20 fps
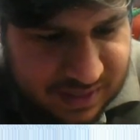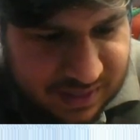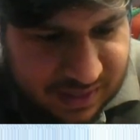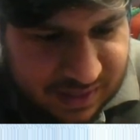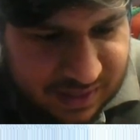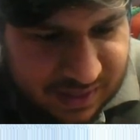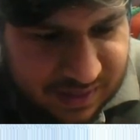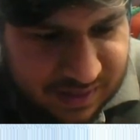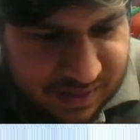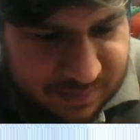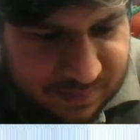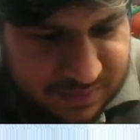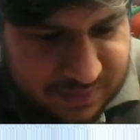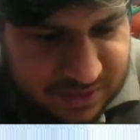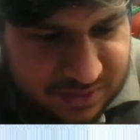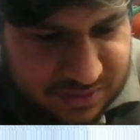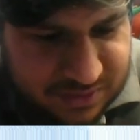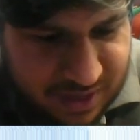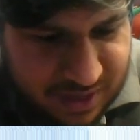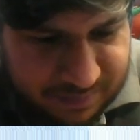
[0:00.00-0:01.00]

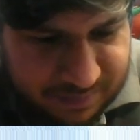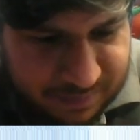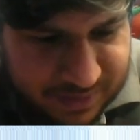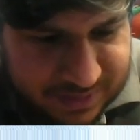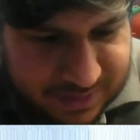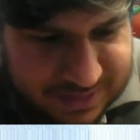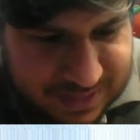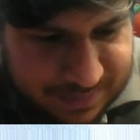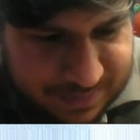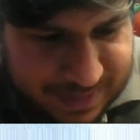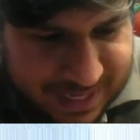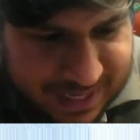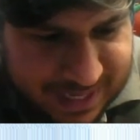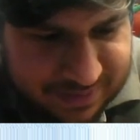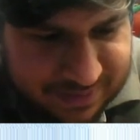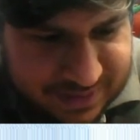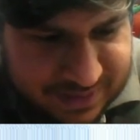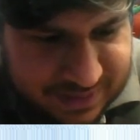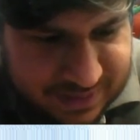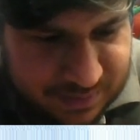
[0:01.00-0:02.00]
You do have Mud Slap
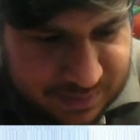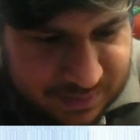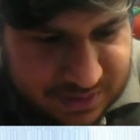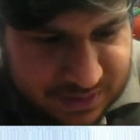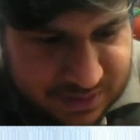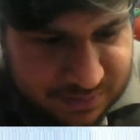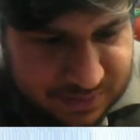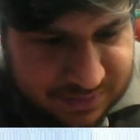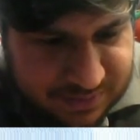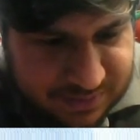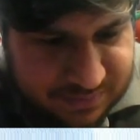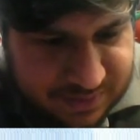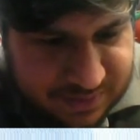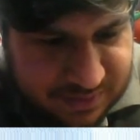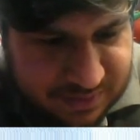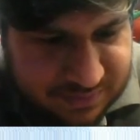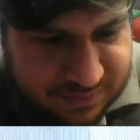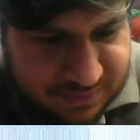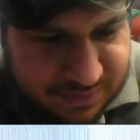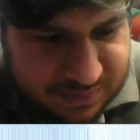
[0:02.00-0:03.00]
Accuracy, which I would definitely
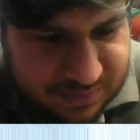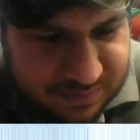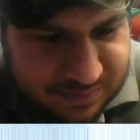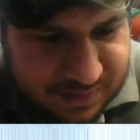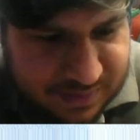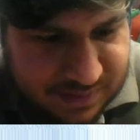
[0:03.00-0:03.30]
go for.